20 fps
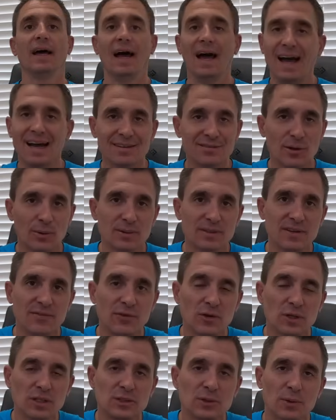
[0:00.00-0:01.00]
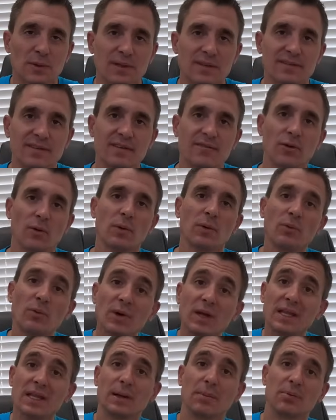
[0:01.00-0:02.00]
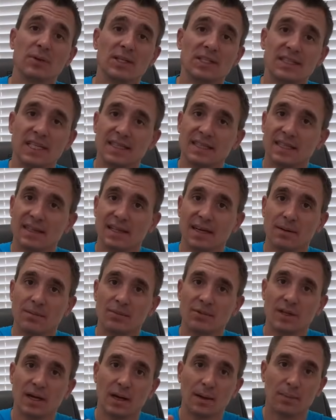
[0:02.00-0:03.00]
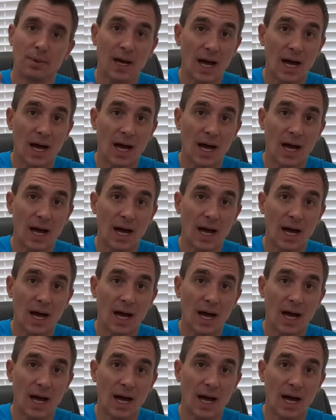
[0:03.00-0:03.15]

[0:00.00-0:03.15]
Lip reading: As always, if you enjoy this info, we really appreciate the thumbs up.